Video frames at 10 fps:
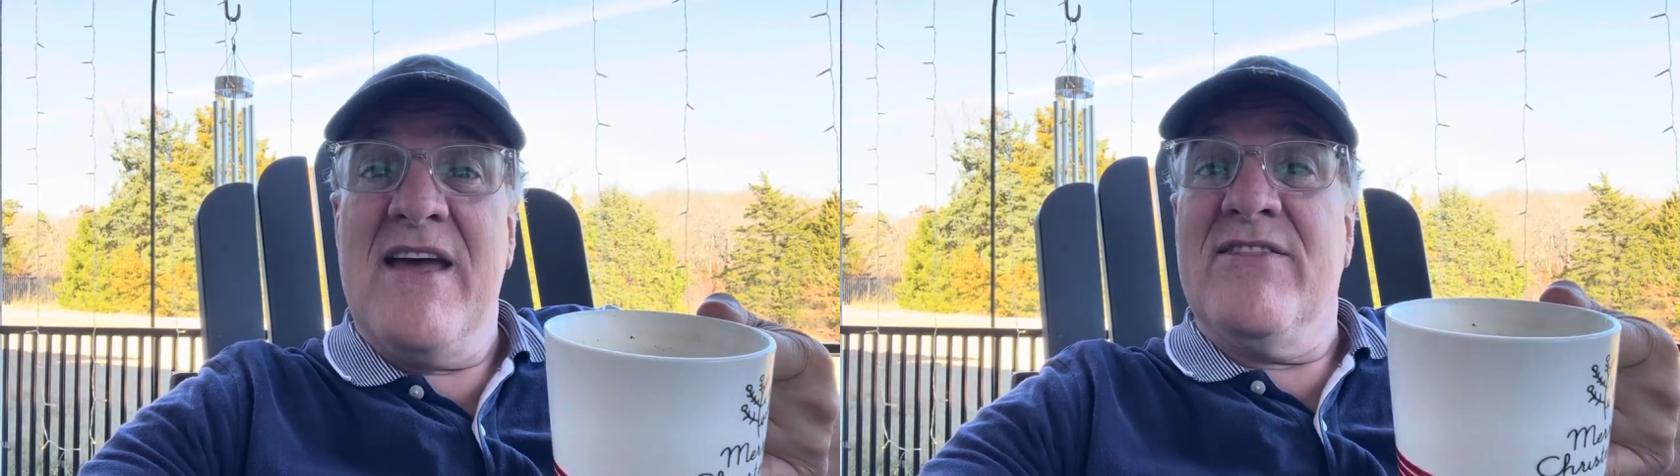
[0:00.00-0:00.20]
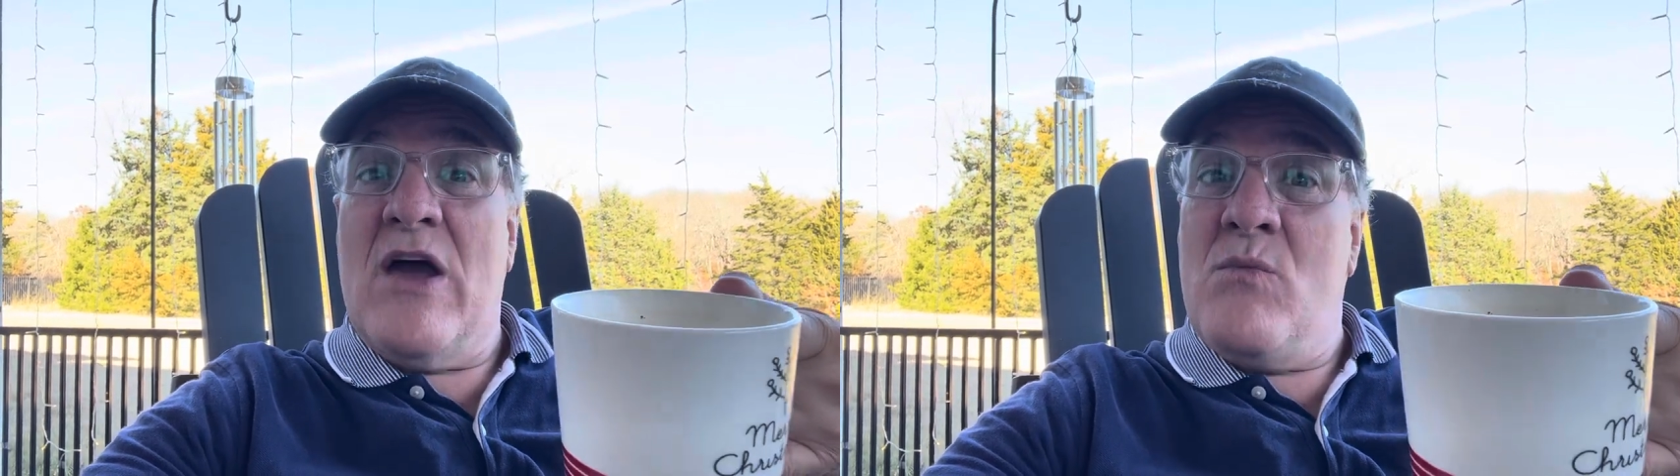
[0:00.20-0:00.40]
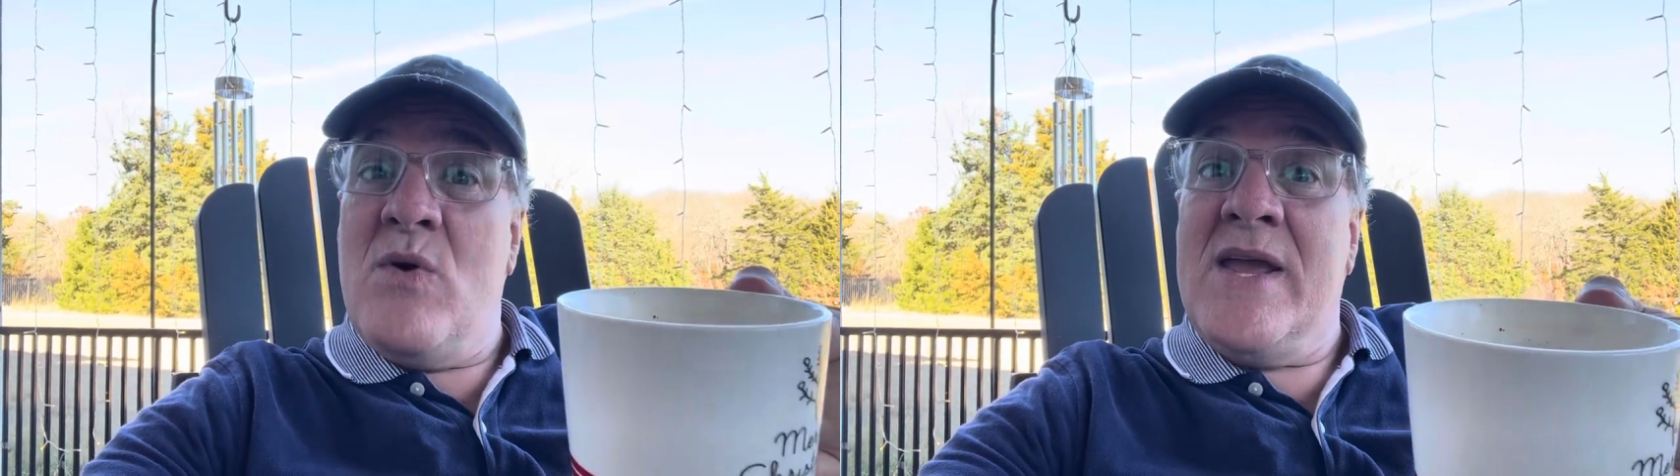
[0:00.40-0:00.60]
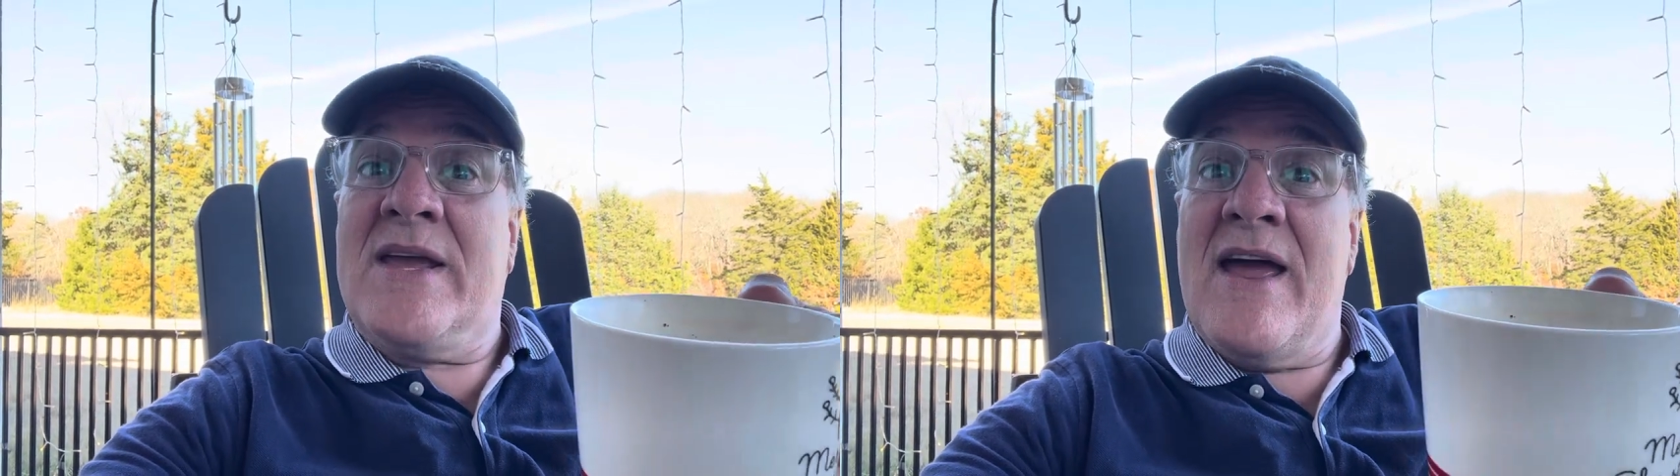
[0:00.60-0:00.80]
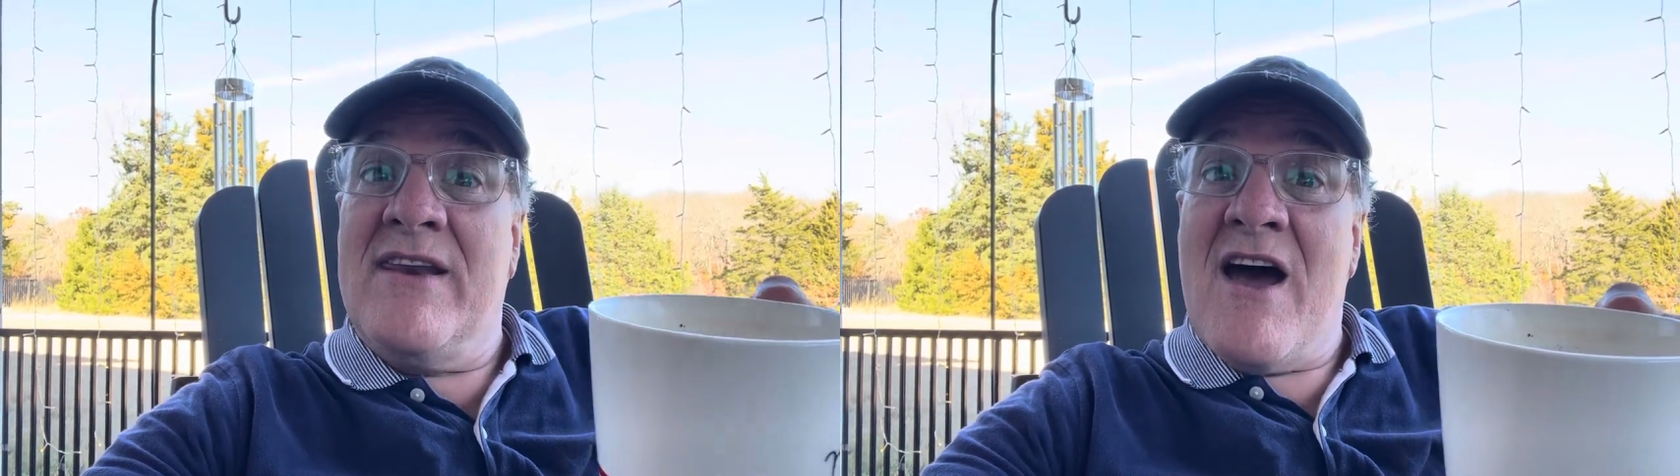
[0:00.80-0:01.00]
that we
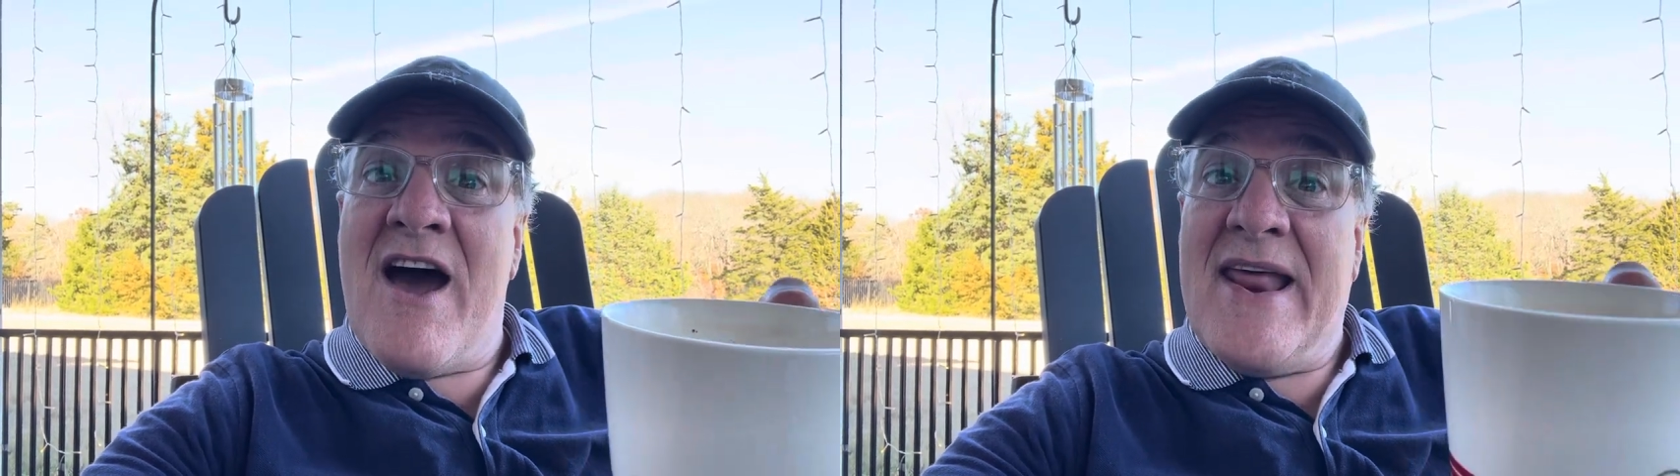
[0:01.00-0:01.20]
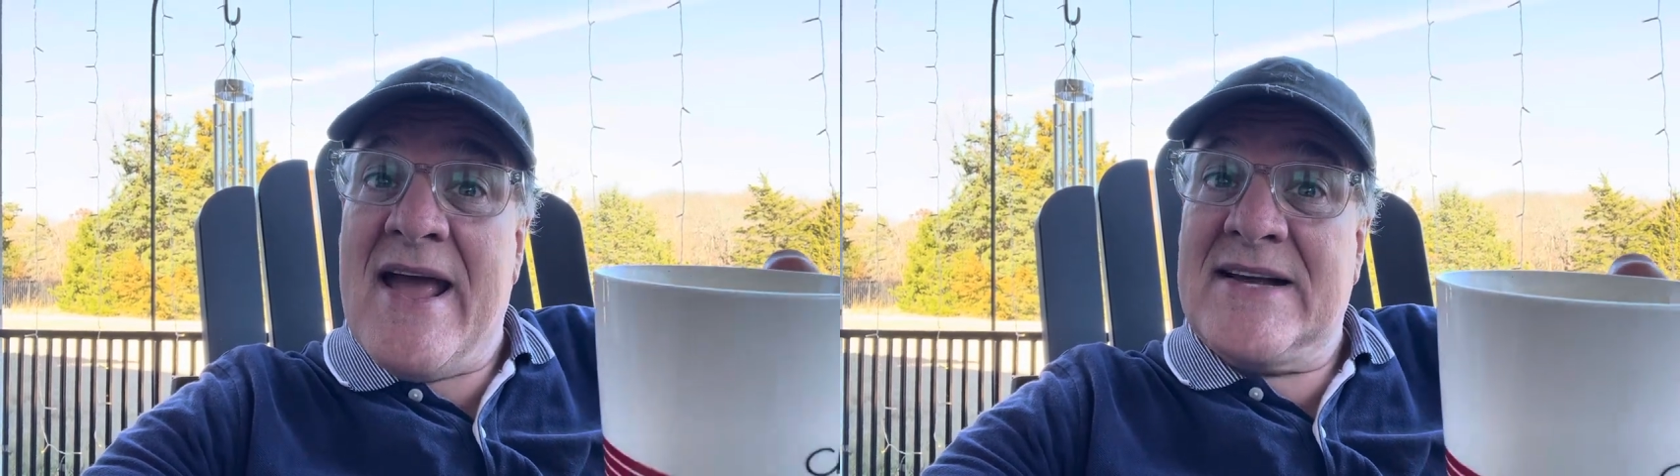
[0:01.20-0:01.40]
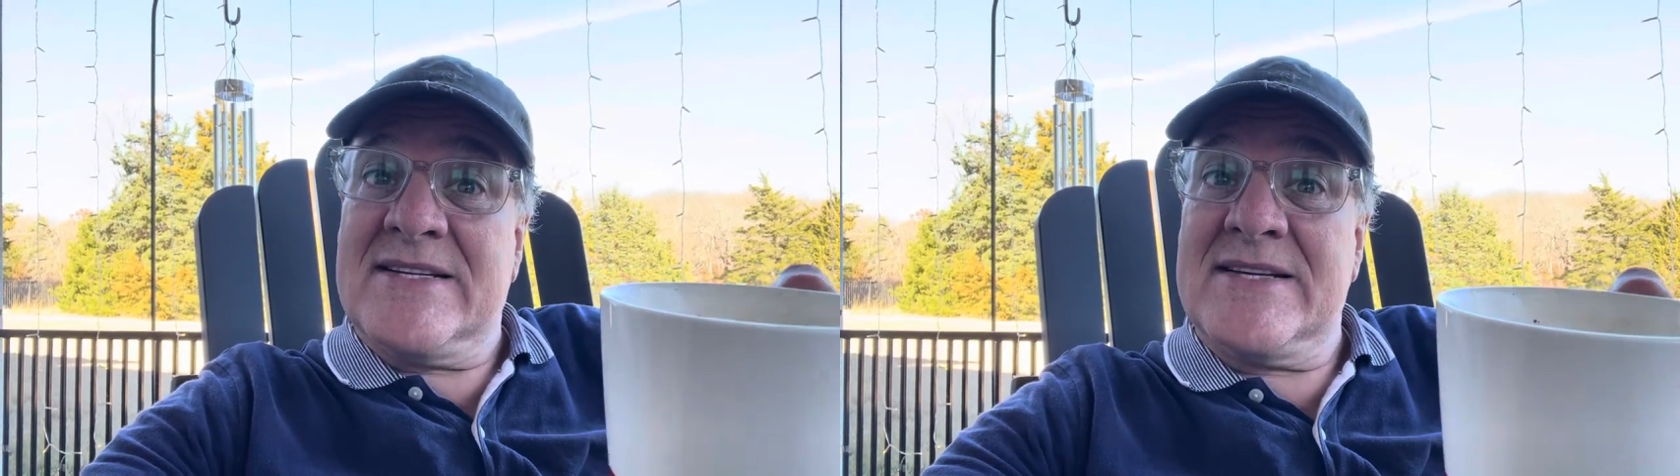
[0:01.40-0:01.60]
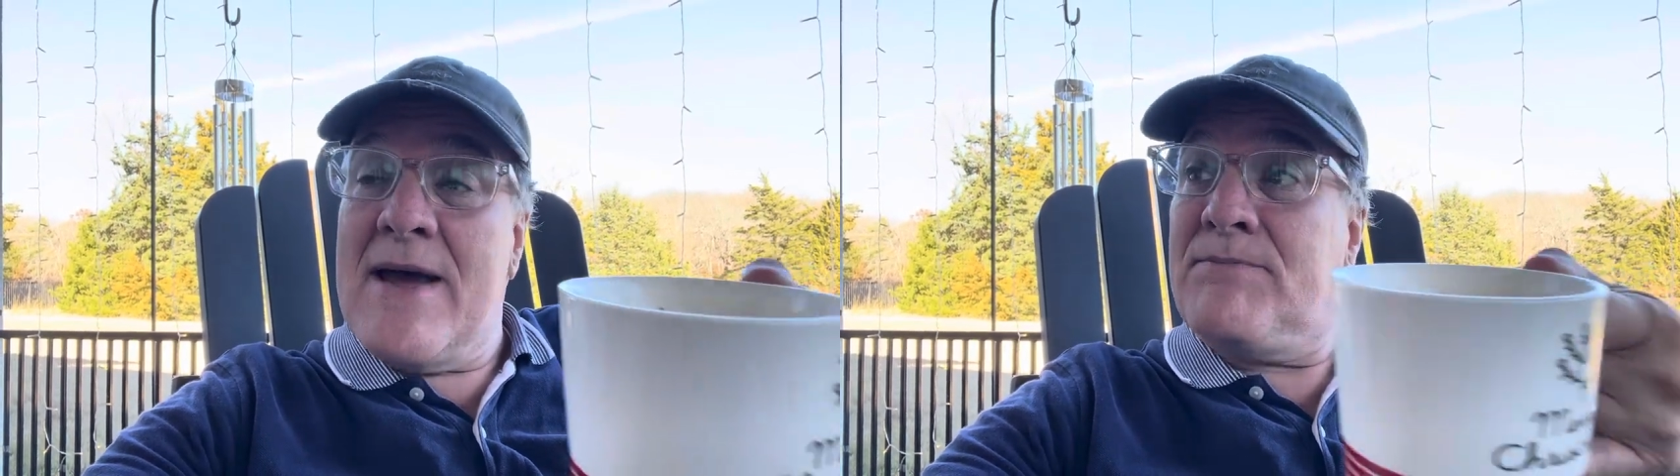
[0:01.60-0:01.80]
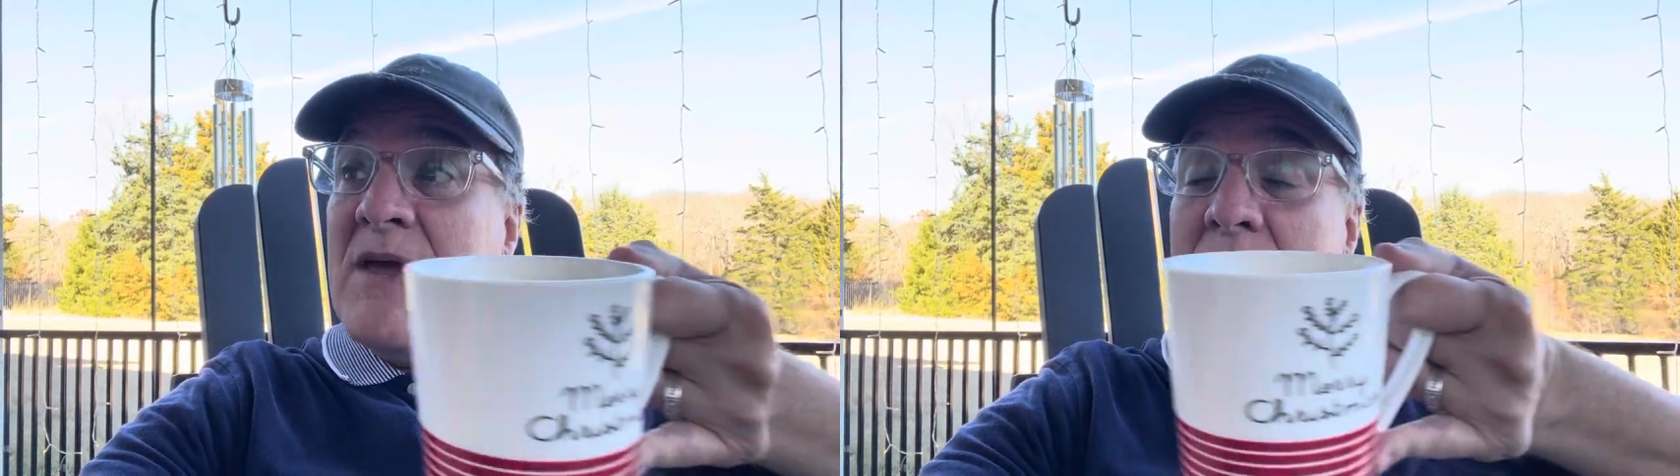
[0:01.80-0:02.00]
cannot
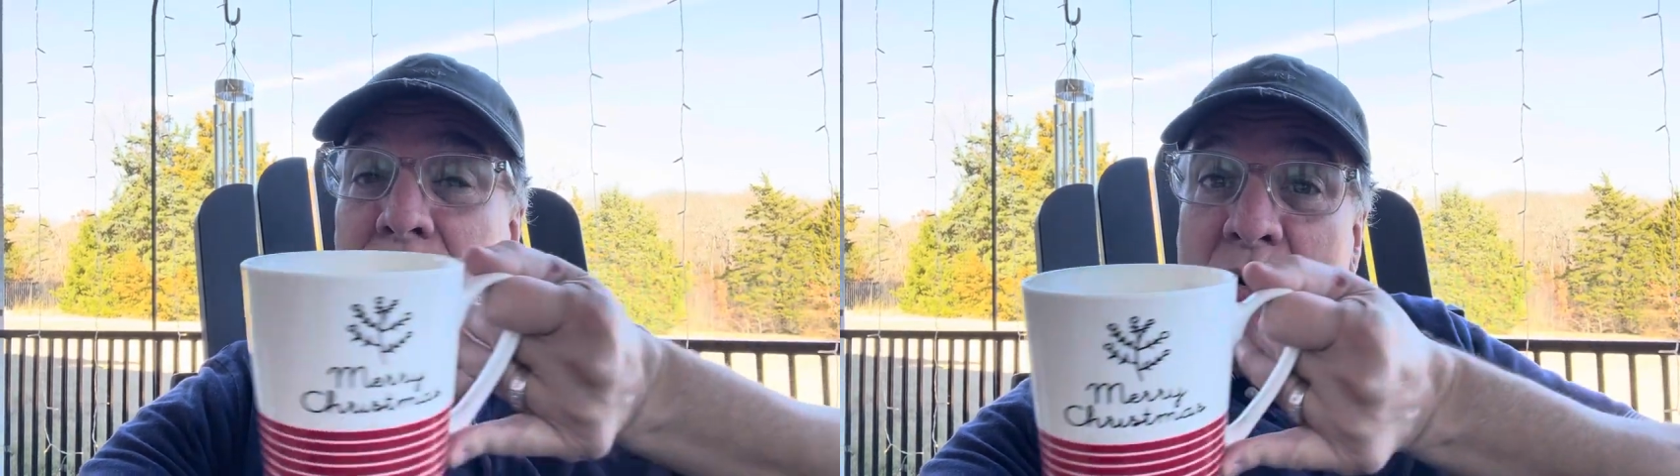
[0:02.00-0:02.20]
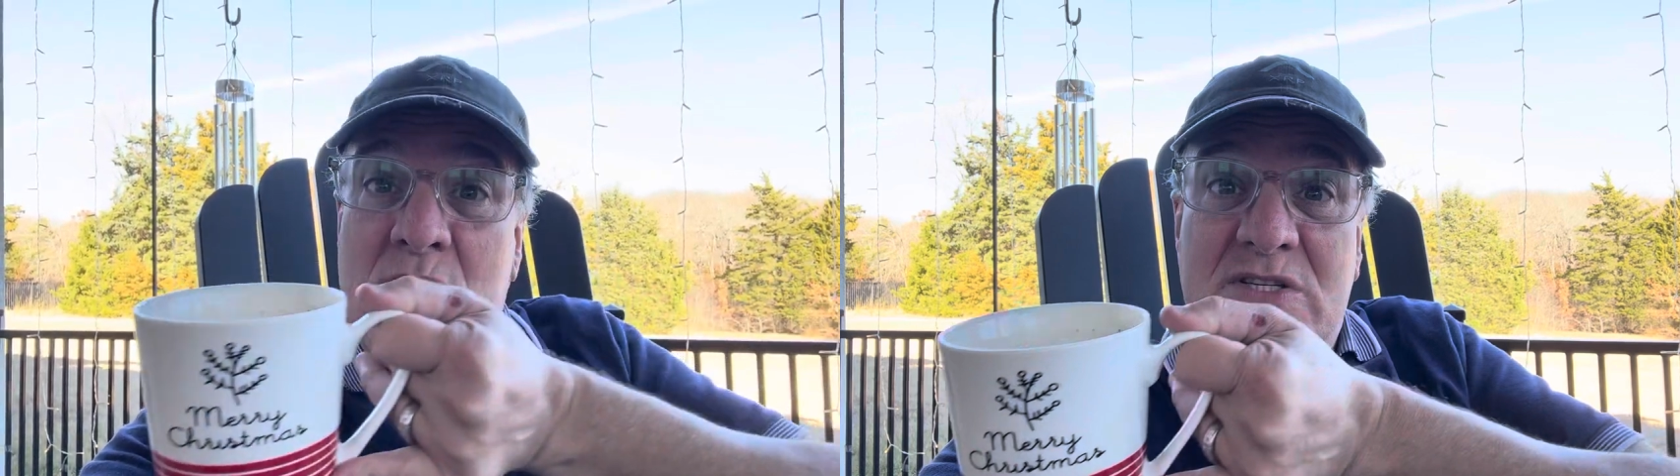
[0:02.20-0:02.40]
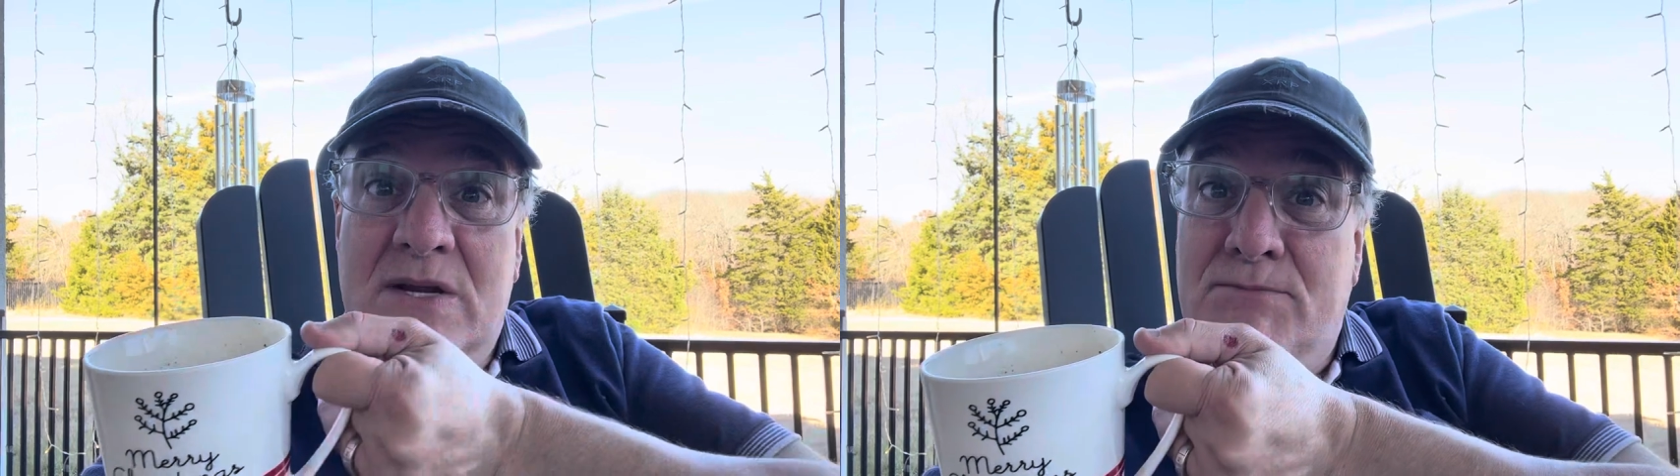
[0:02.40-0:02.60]
accept an opposing